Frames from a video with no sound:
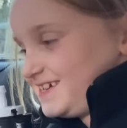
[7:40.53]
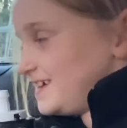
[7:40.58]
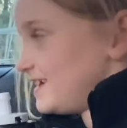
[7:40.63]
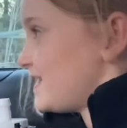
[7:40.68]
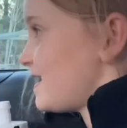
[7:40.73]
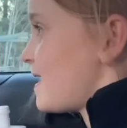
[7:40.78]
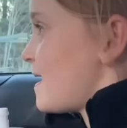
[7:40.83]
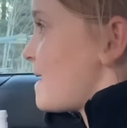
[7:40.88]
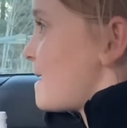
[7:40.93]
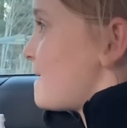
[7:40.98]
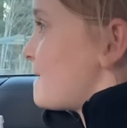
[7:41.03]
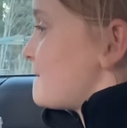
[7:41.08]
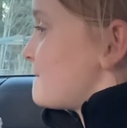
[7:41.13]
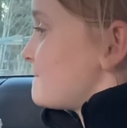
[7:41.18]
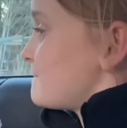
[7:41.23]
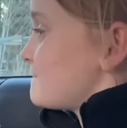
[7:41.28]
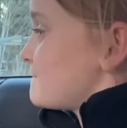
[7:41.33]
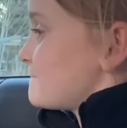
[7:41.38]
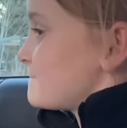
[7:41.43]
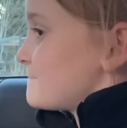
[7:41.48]
What are you gonna
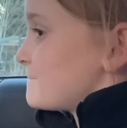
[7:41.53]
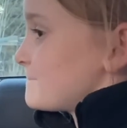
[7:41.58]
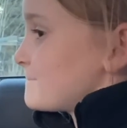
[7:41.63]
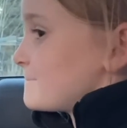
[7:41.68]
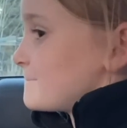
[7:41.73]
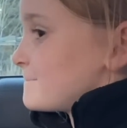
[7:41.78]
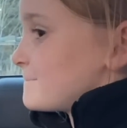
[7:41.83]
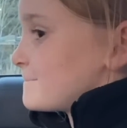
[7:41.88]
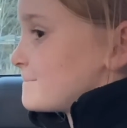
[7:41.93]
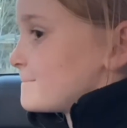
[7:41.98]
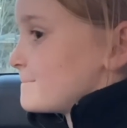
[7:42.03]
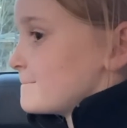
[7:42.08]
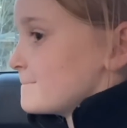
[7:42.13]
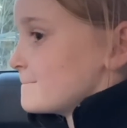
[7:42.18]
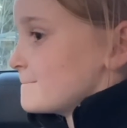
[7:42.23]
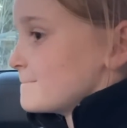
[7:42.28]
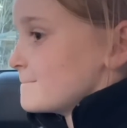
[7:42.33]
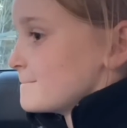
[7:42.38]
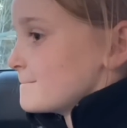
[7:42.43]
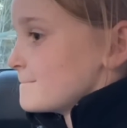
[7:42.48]
do? Think you
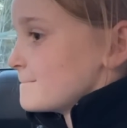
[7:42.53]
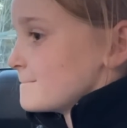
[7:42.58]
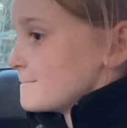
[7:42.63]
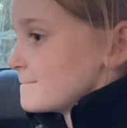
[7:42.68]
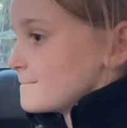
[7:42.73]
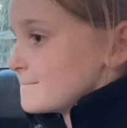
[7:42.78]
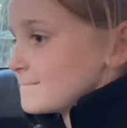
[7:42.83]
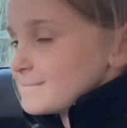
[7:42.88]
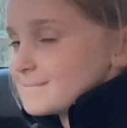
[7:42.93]
should drink it?